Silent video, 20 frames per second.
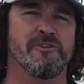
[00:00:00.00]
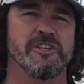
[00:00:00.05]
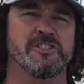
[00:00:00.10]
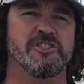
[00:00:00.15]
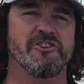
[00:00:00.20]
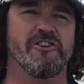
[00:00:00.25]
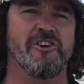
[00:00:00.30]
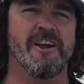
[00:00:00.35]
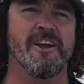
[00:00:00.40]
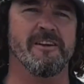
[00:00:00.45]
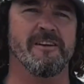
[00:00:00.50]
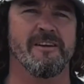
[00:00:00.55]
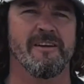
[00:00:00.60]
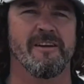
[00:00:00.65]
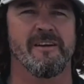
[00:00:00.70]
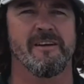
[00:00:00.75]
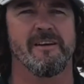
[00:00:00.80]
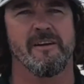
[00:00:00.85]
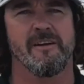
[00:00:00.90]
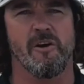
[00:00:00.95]
a trout,
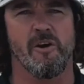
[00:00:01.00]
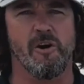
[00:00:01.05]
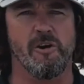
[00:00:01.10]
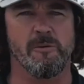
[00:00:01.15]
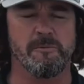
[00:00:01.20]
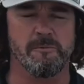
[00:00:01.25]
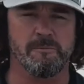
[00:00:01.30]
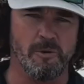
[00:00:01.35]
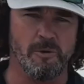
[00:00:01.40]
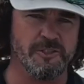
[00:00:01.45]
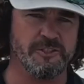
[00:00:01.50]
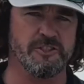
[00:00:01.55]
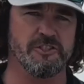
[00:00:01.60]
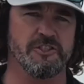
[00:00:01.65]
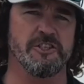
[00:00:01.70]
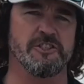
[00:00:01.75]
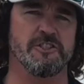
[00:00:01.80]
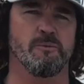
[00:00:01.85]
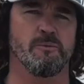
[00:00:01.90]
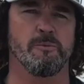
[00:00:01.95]
my
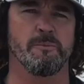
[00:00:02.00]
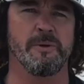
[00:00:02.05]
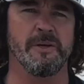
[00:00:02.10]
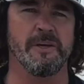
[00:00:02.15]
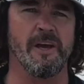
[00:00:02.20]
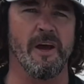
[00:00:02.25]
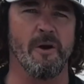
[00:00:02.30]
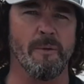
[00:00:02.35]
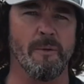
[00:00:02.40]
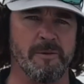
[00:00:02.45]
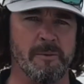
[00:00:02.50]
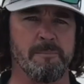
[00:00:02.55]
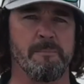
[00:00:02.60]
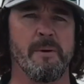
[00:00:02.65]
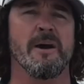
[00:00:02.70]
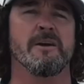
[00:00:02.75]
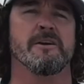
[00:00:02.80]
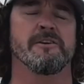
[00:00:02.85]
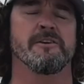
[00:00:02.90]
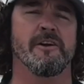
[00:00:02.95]
suggestion would be go up to
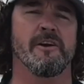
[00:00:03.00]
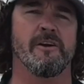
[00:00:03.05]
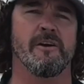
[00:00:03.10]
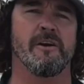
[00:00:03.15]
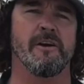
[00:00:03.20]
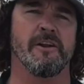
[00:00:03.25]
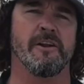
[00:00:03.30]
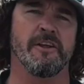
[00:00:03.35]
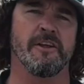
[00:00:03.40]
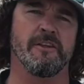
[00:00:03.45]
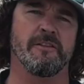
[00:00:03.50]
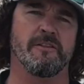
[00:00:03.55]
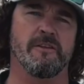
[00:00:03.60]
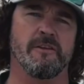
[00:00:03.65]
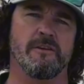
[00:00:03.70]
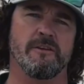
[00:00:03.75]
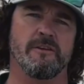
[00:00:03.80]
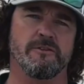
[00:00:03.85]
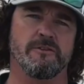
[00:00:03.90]
Buckandera and hit the